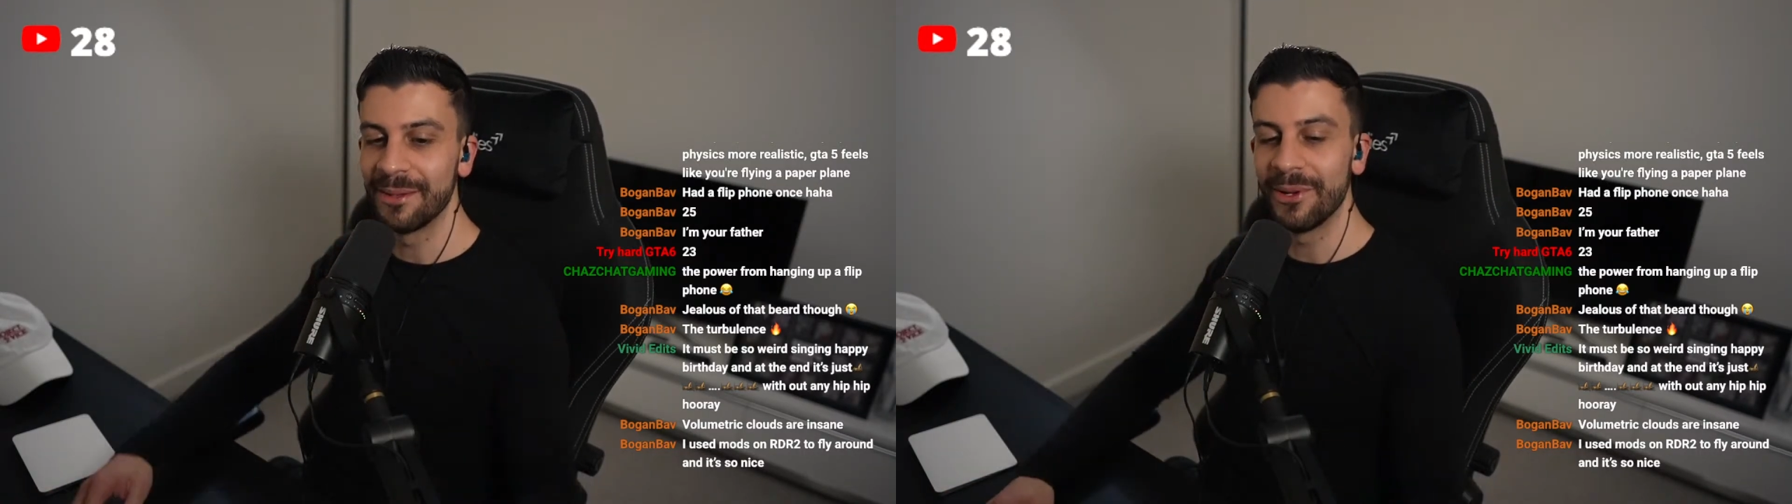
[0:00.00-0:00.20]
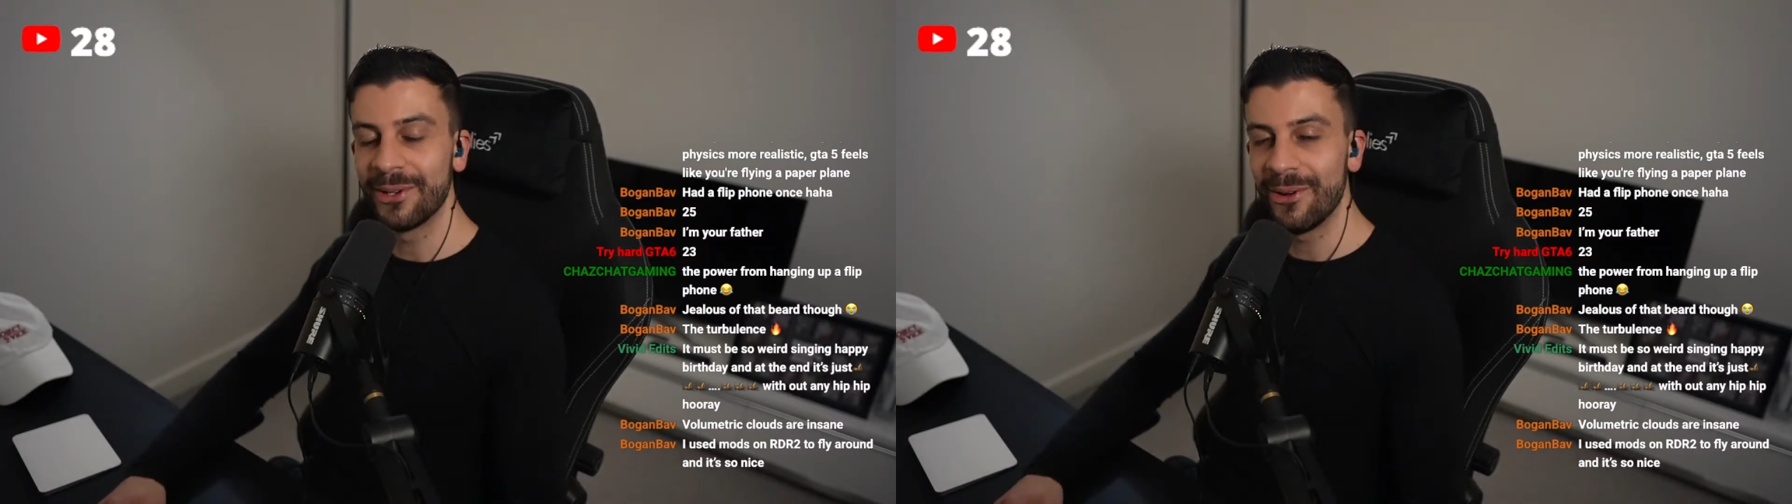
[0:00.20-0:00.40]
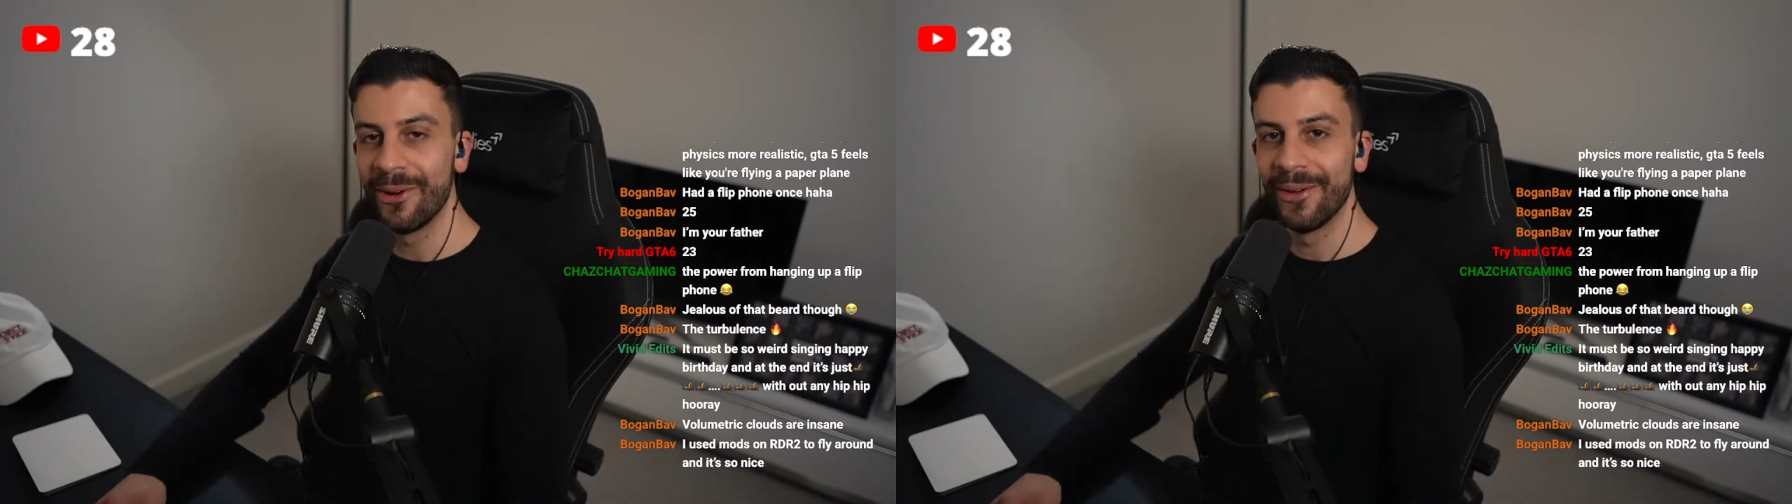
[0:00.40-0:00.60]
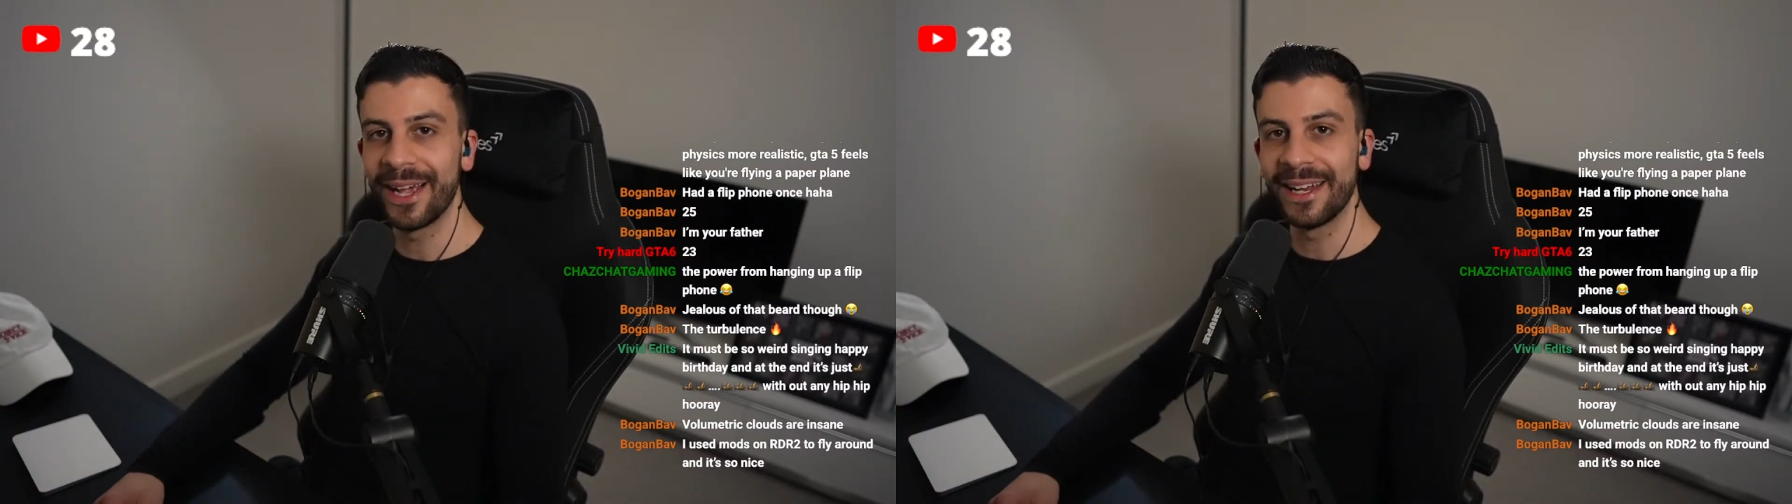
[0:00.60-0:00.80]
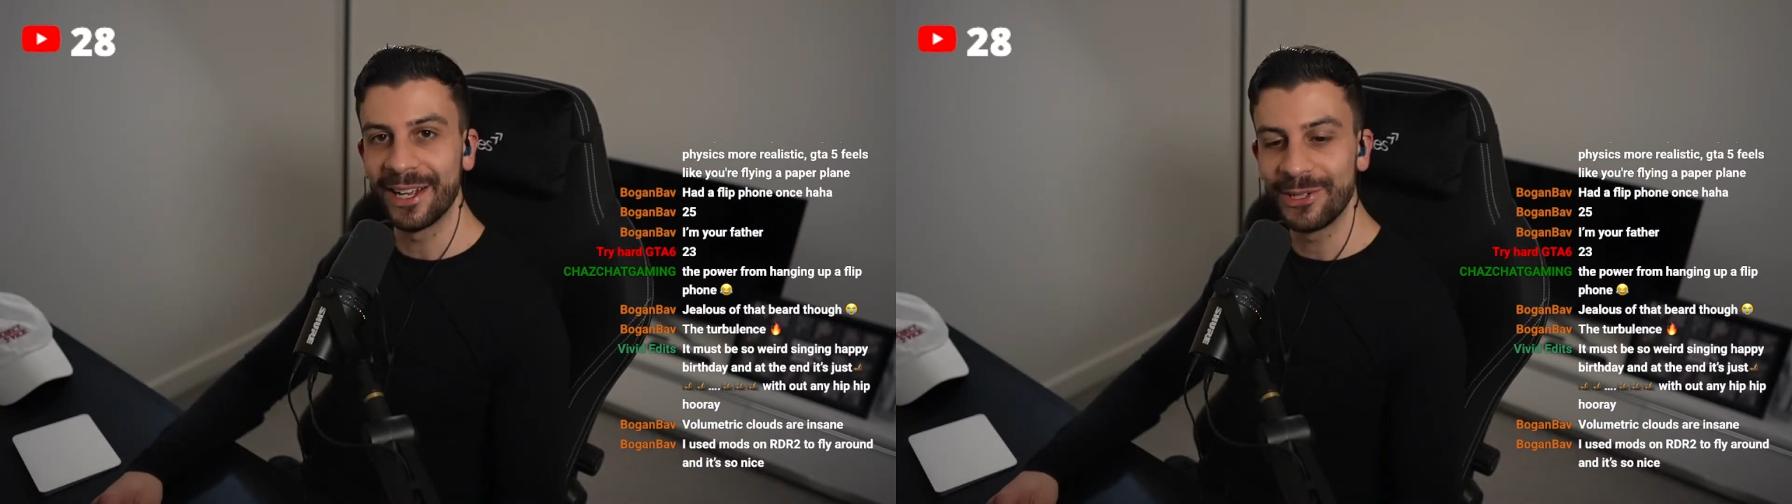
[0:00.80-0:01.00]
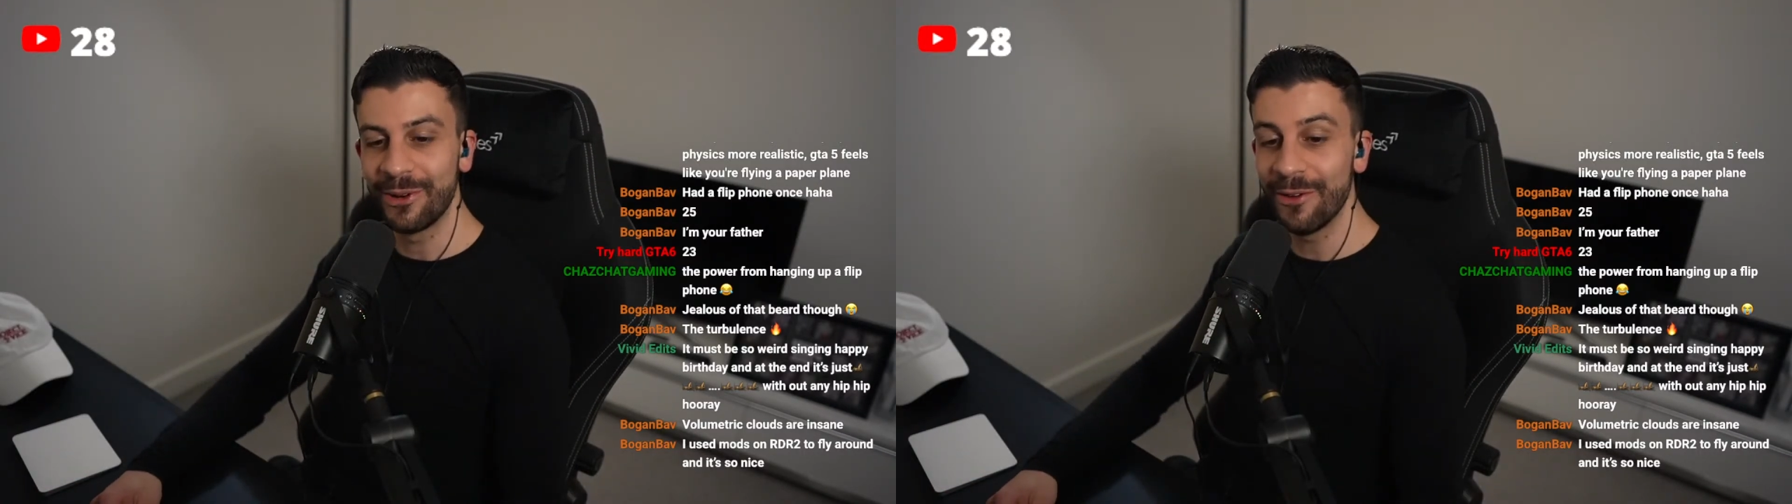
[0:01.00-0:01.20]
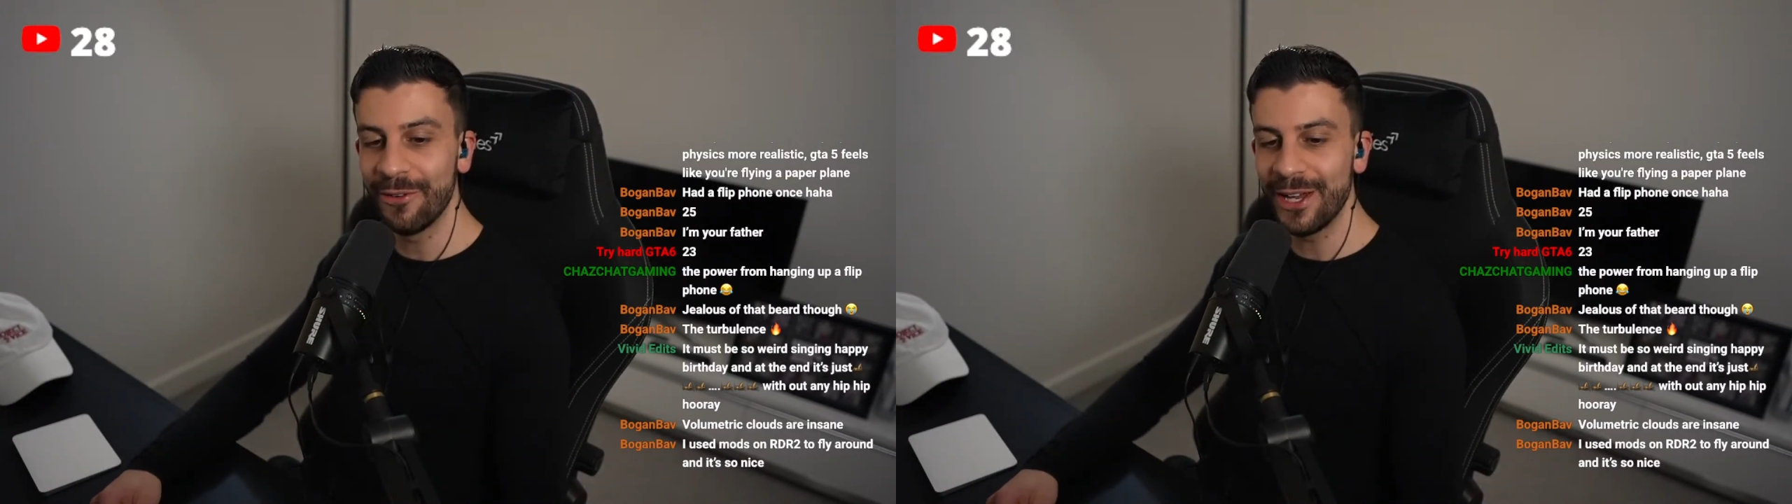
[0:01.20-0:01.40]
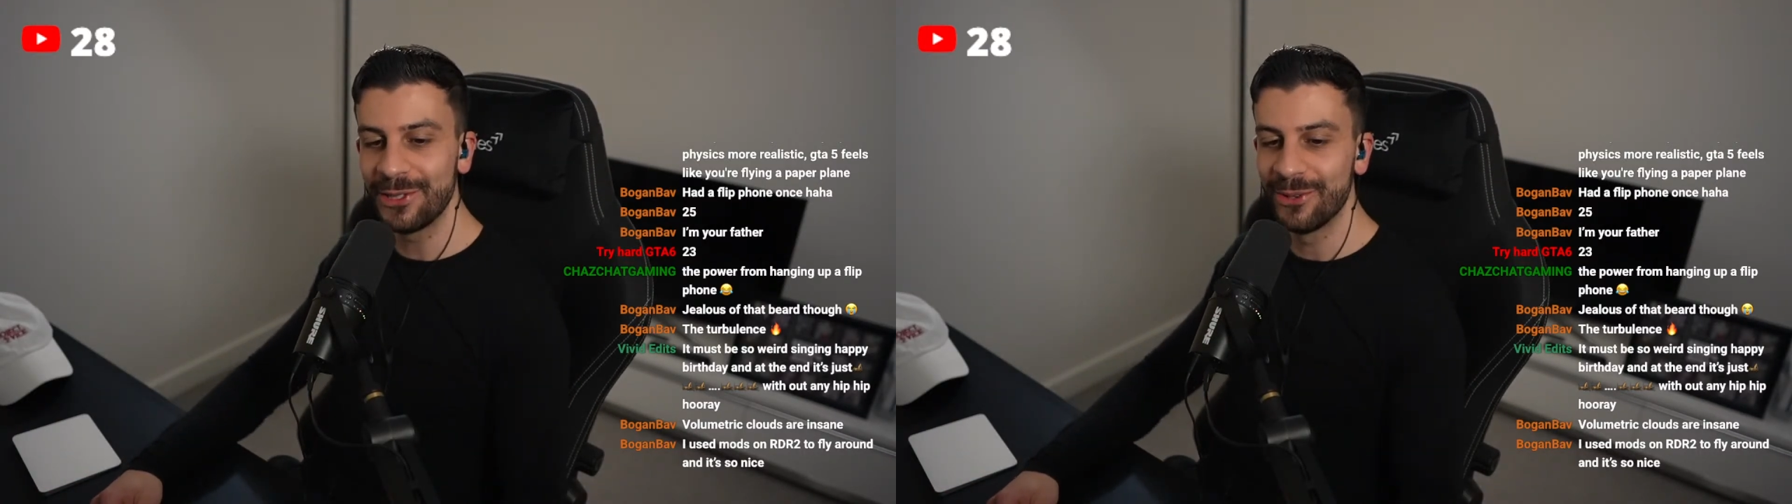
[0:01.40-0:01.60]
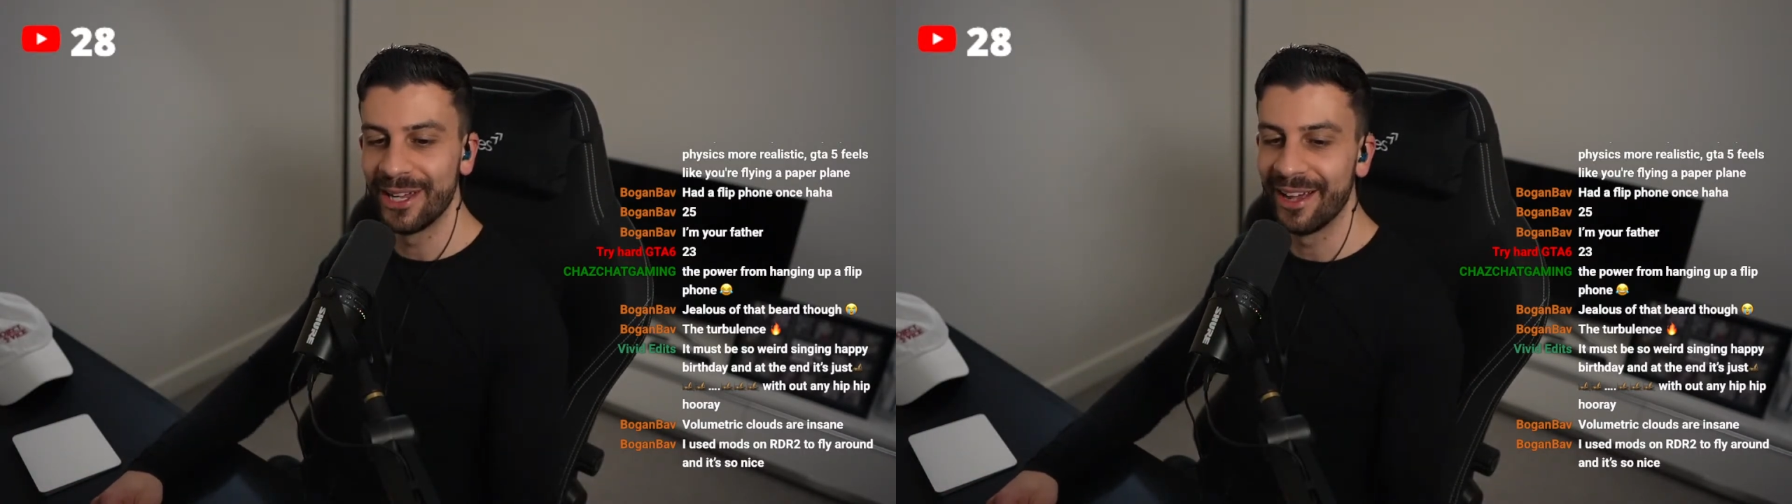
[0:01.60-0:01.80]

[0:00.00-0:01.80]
I'm like, oh, I can actually grow facial hair.